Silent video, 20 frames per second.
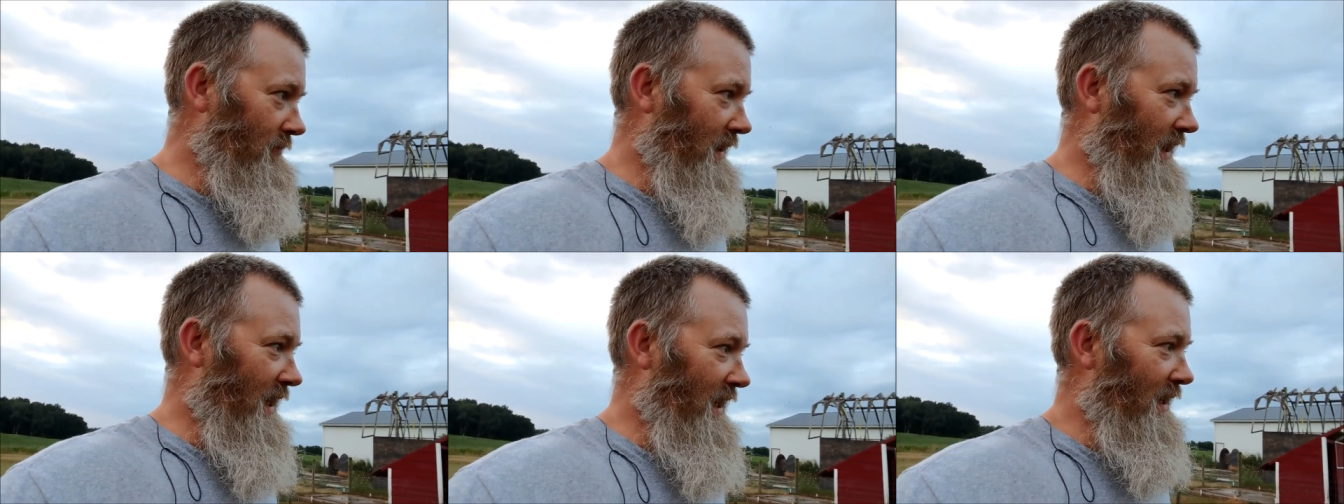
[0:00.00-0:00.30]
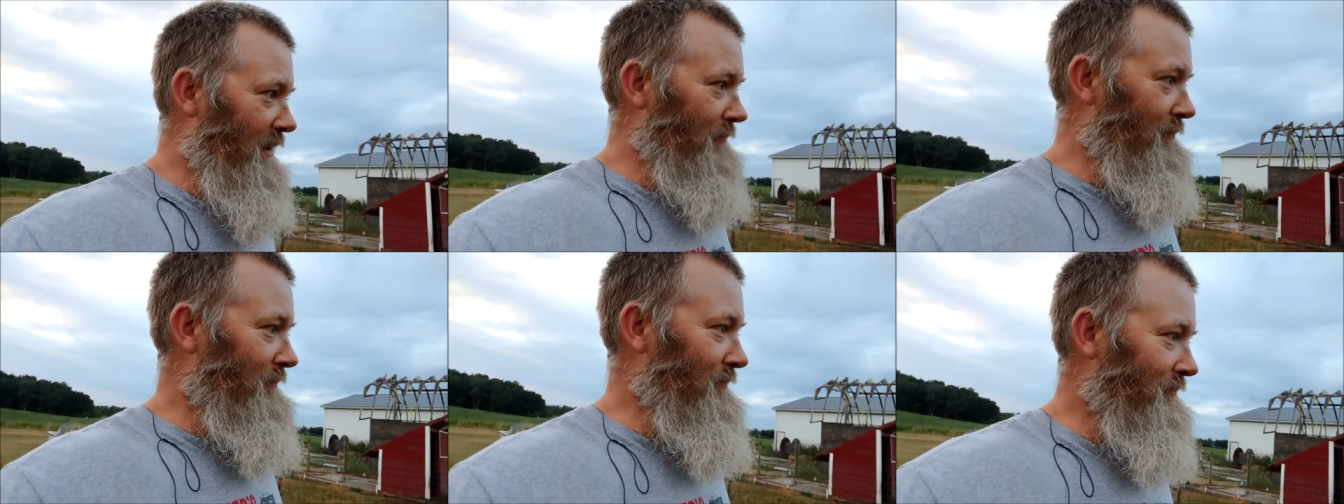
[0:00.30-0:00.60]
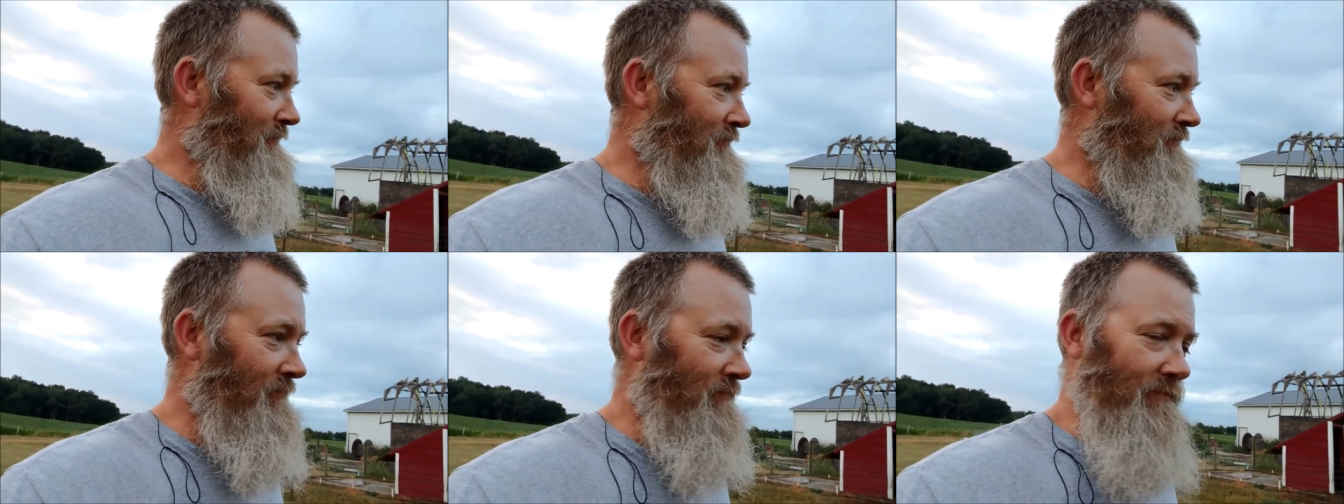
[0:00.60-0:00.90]
And
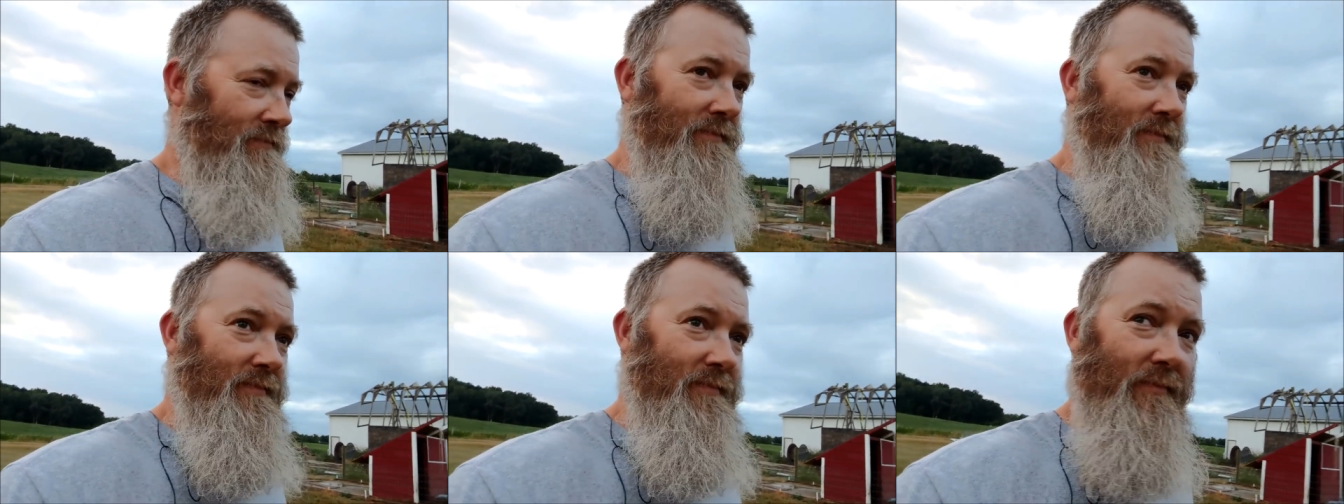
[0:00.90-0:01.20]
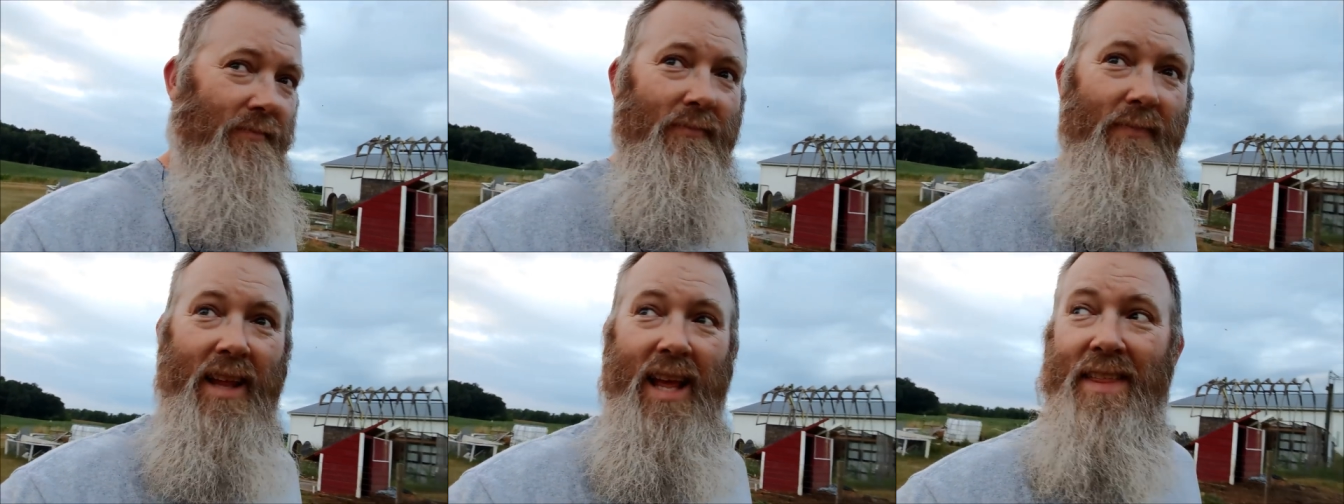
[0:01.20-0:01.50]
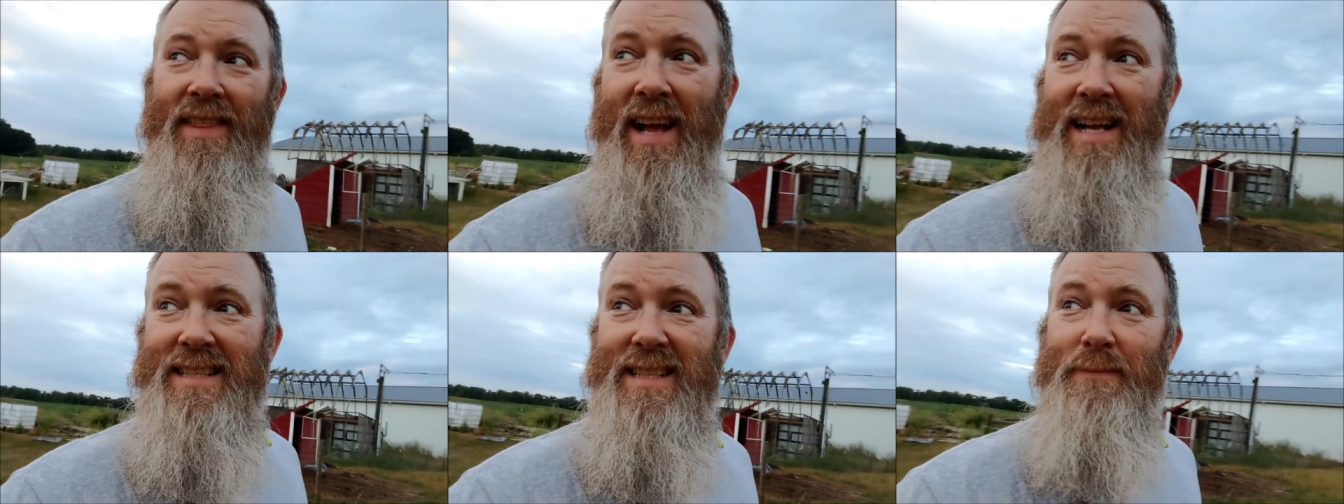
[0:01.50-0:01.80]

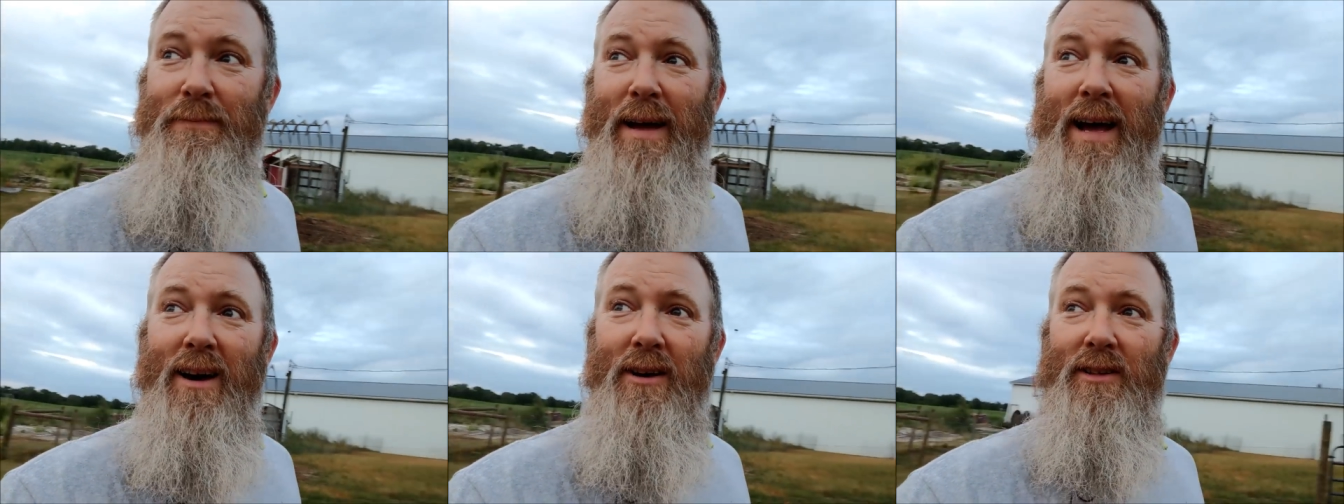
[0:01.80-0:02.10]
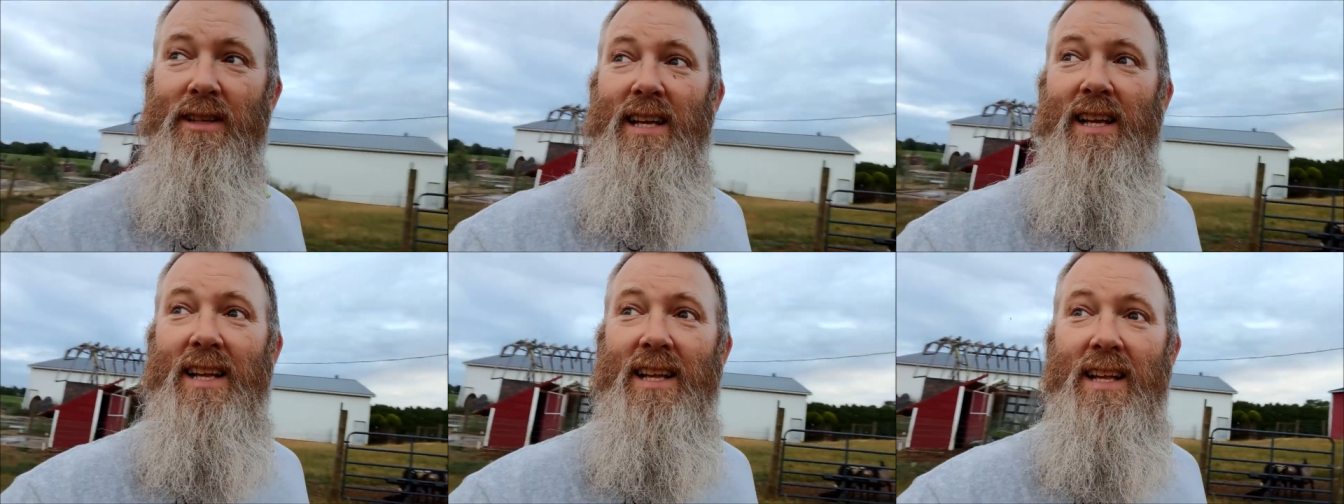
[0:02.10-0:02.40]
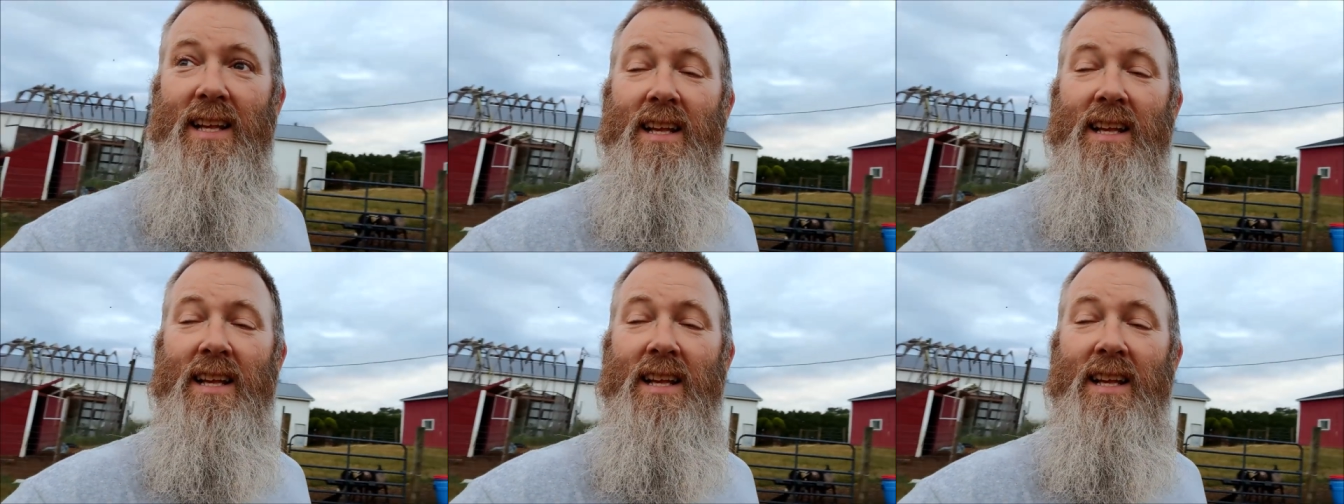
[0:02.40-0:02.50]
that's about,